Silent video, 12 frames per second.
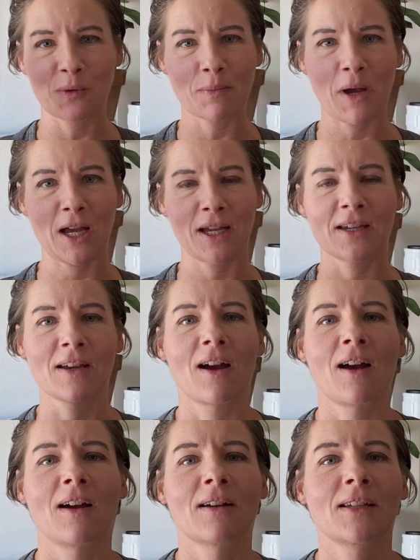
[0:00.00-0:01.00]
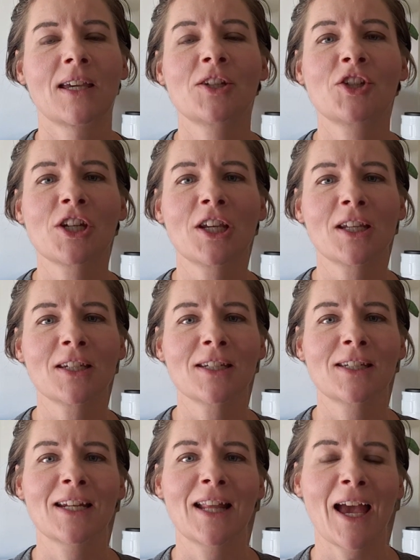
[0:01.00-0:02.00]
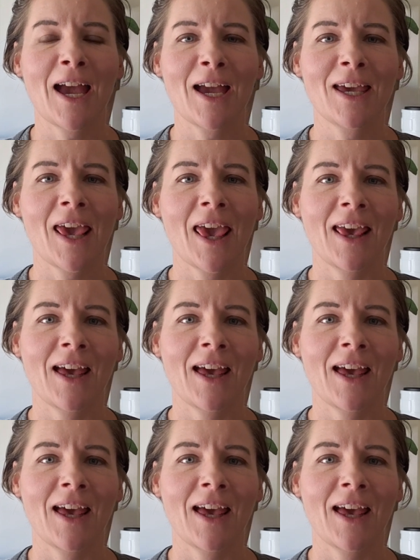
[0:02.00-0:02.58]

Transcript: my kitchen today,